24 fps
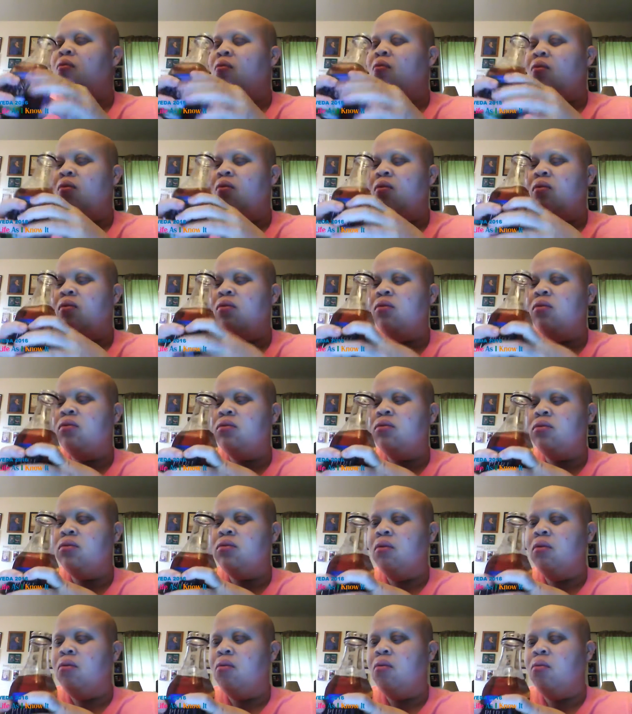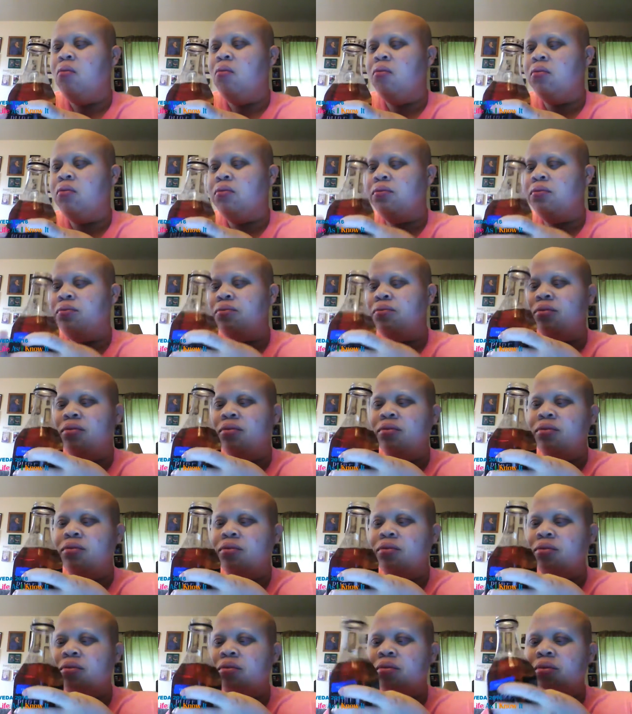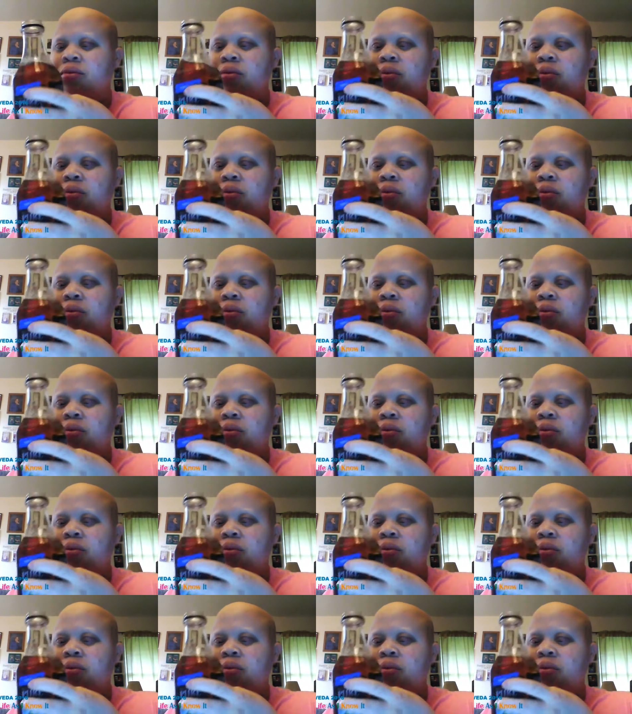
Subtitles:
(no one is talking)